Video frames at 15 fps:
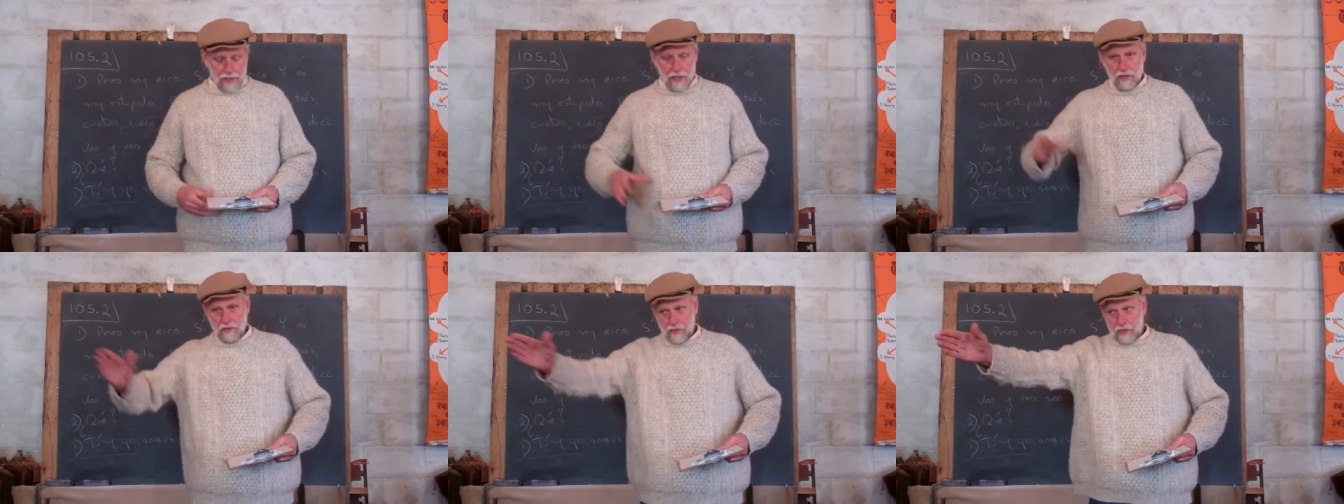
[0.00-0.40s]

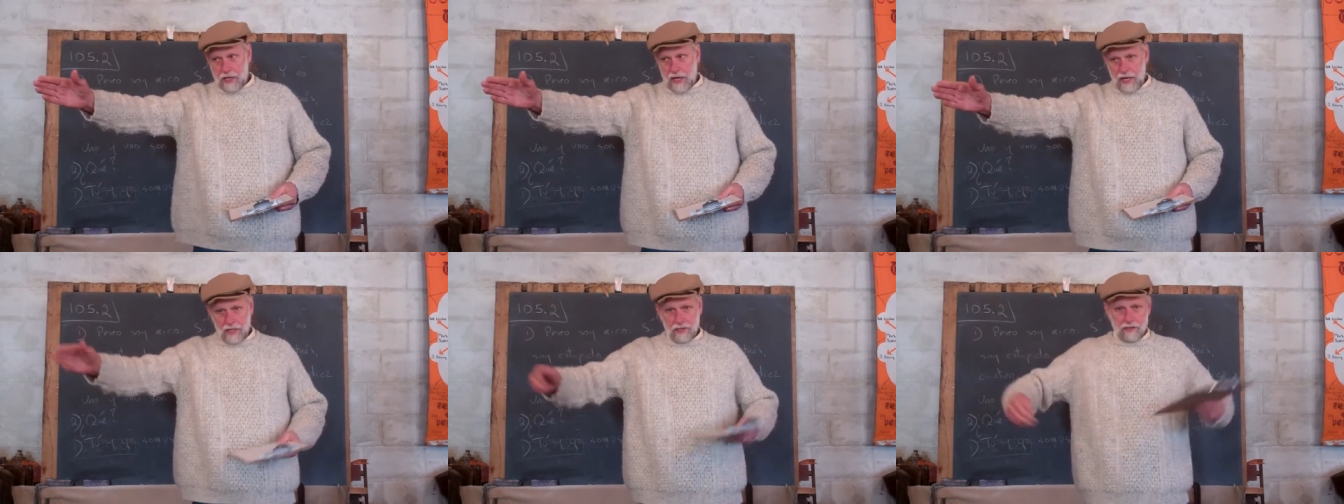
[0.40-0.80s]
Here's the
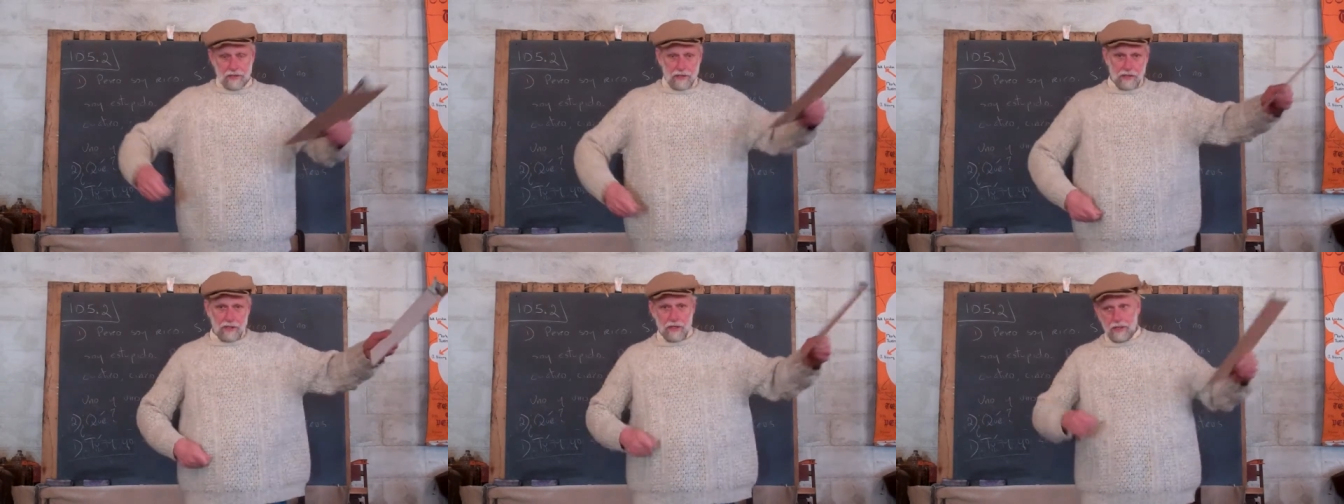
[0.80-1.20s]
guys.
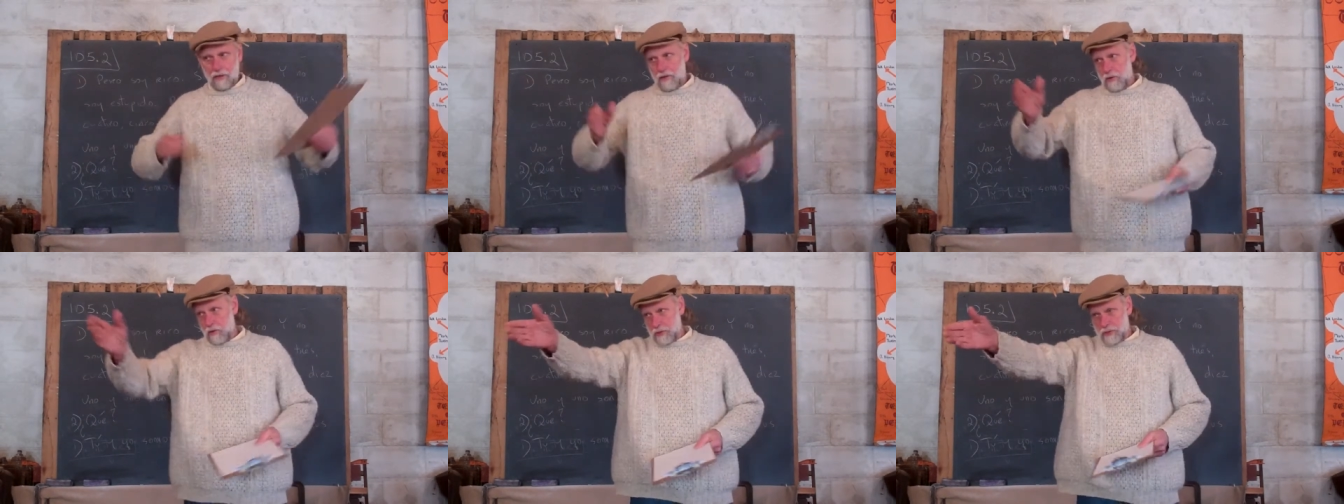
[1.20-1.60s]
Uh,
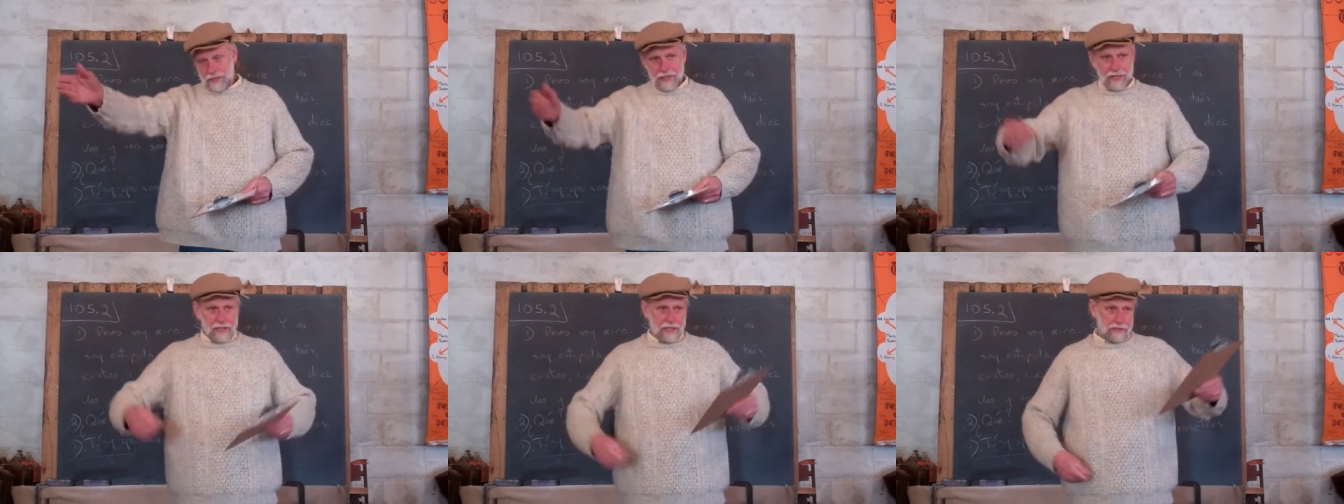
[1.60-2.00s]

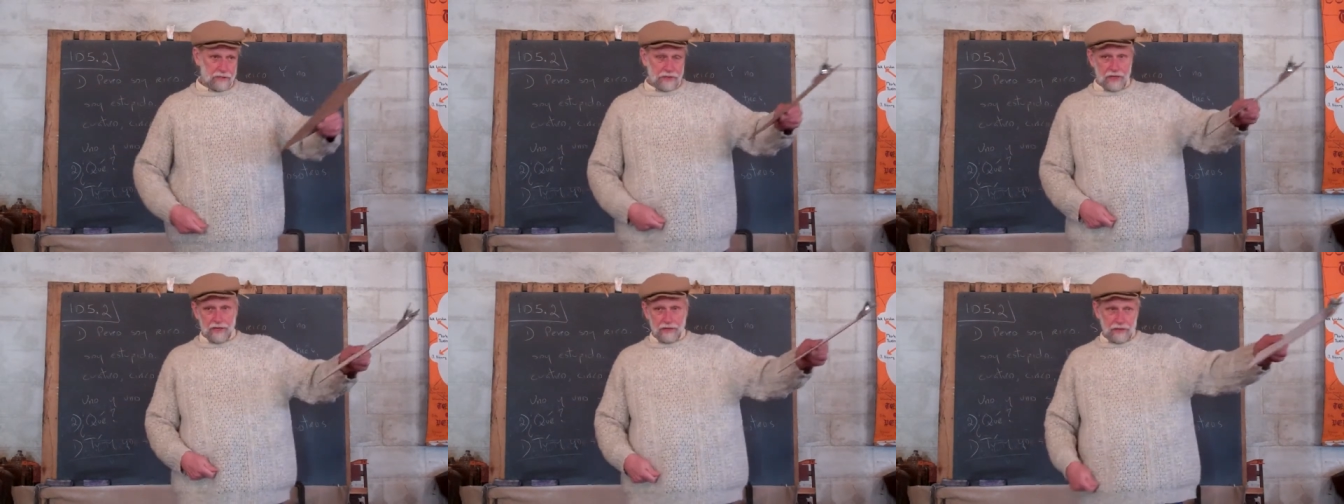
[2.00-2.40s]
Jose is
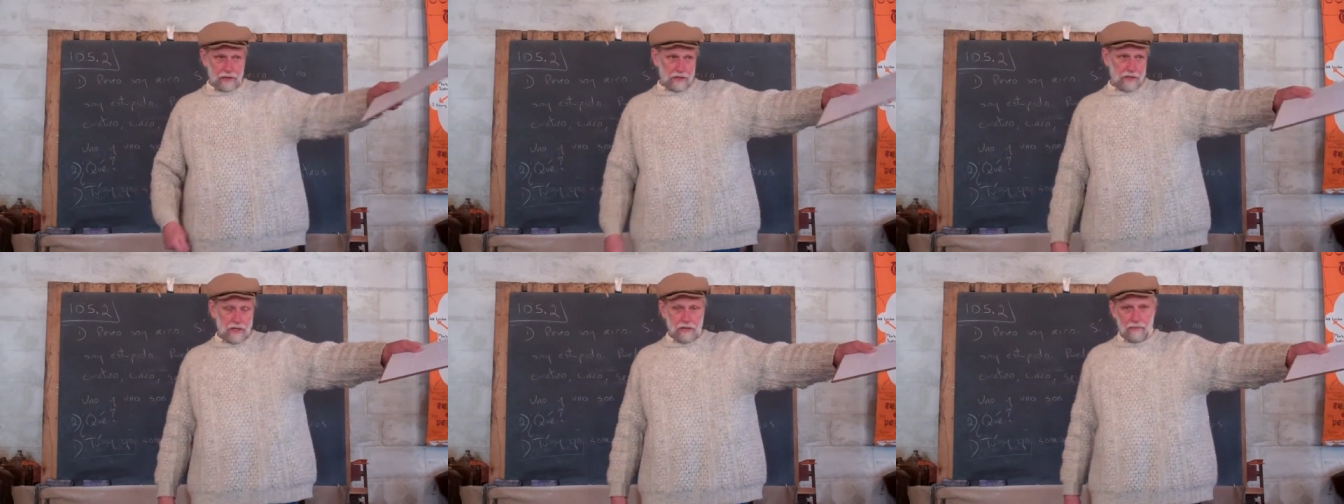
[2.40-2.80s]
there
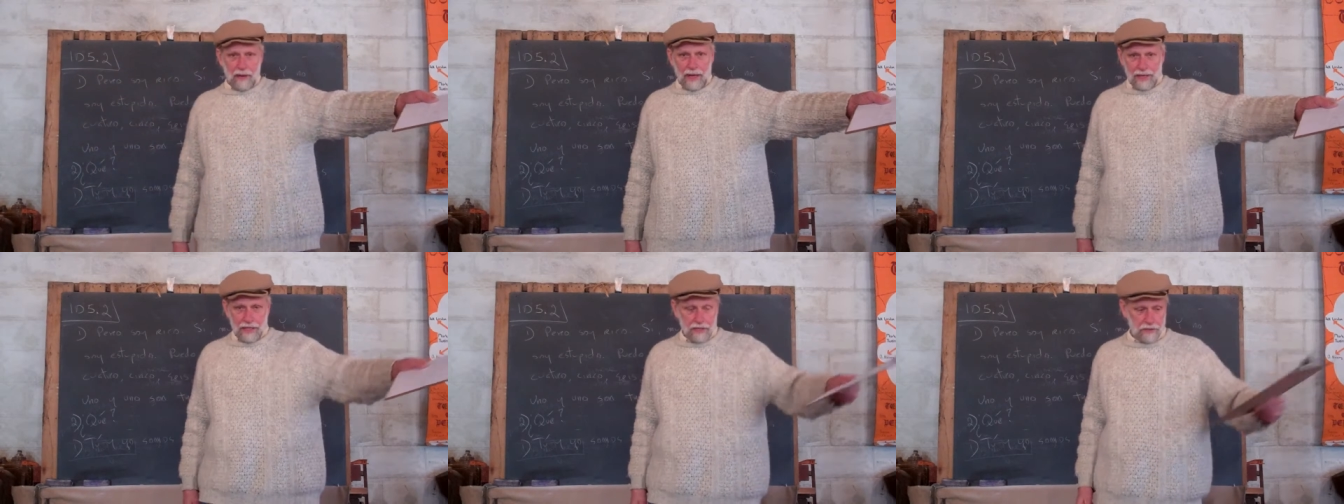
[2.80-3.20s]
and, and
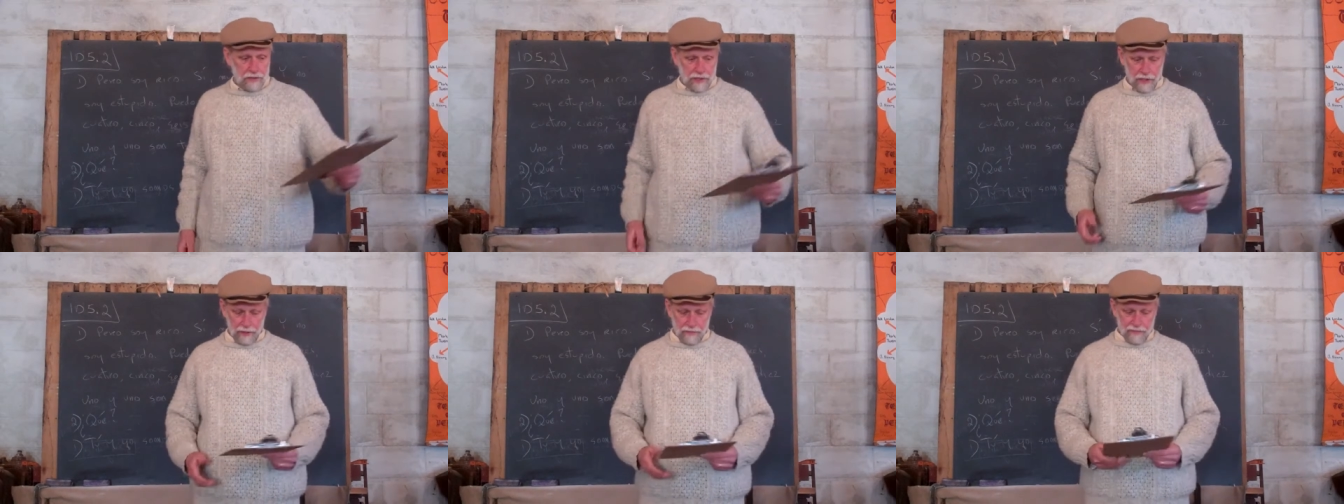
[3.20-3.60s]
Marie is
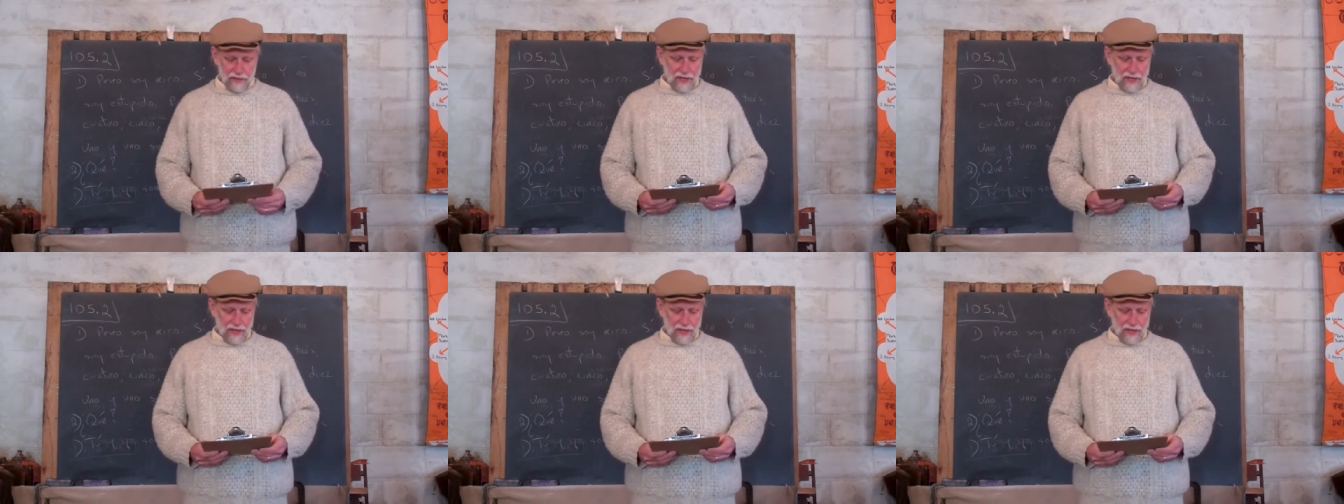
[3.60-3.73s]
there.